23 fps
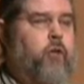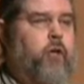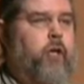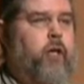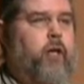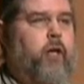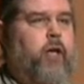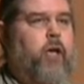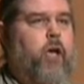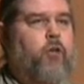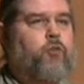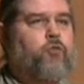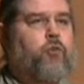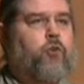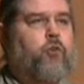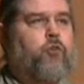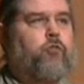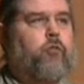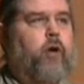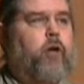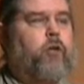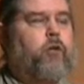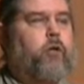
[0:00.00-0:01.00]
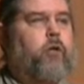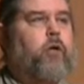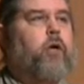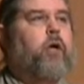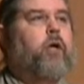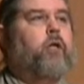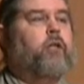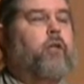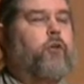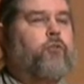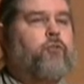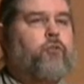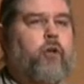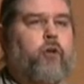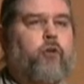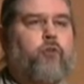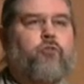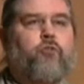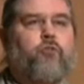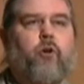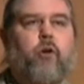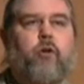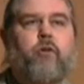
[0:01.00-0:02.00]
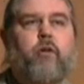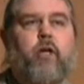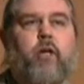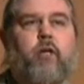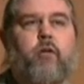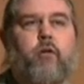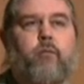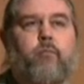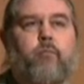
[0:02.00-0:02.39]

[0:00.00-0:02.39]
I say, get a casting director, let's set a start date.